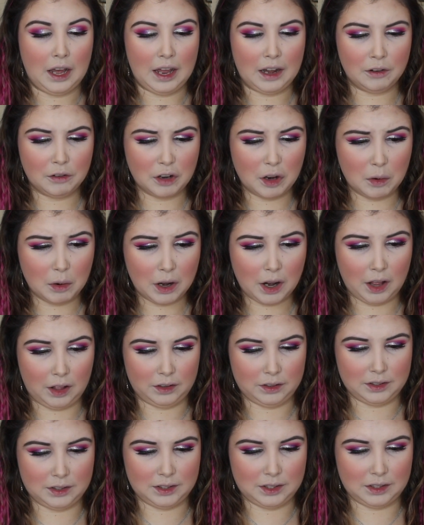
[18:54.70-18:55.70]
I don't know what
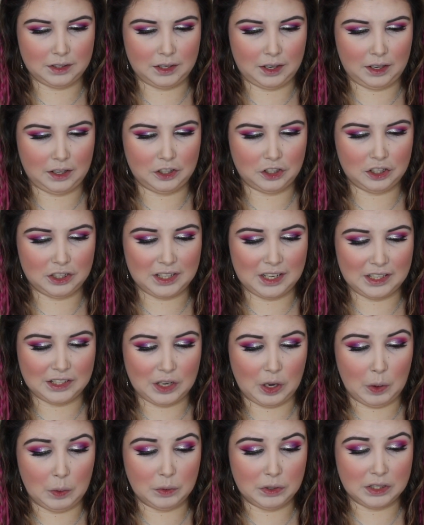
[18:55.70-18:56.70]
color this is in. It just says
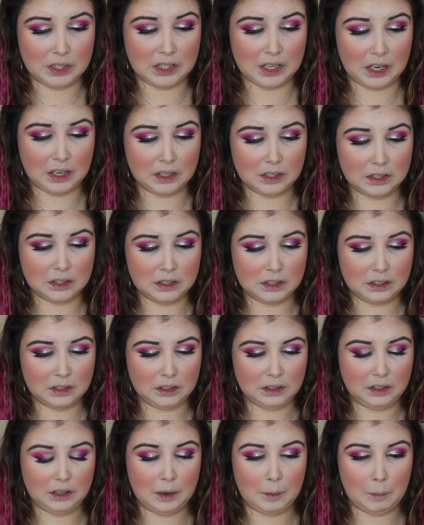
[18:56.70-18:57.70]
06,
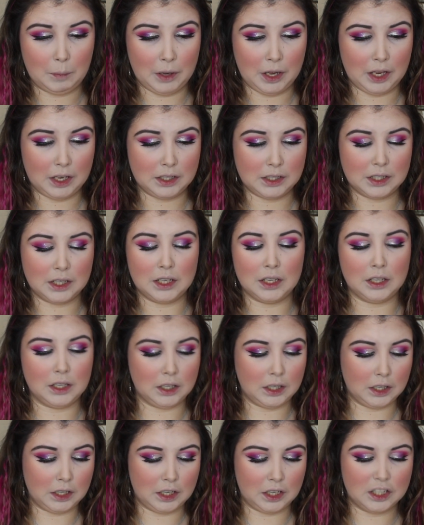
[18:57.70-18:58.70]
but
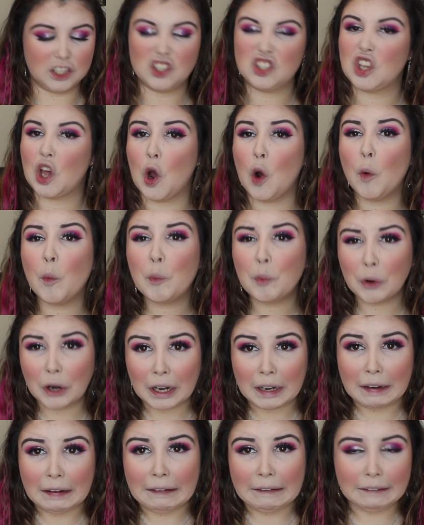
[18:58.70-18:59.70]
it's so
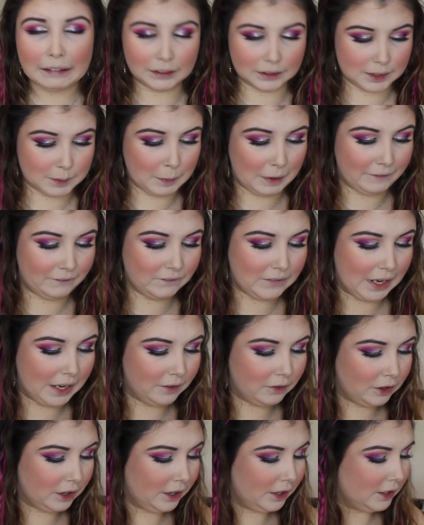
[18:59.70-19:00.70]
pretty. It's my
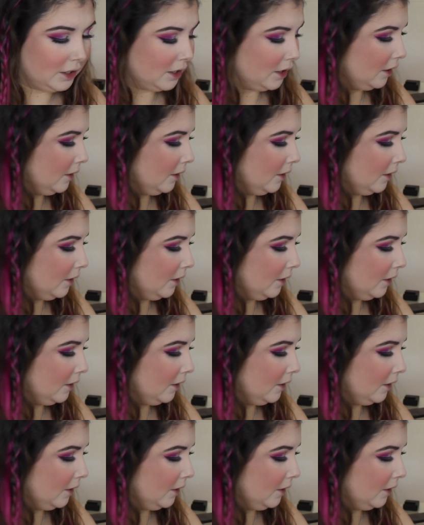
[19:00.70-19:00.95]
favorite.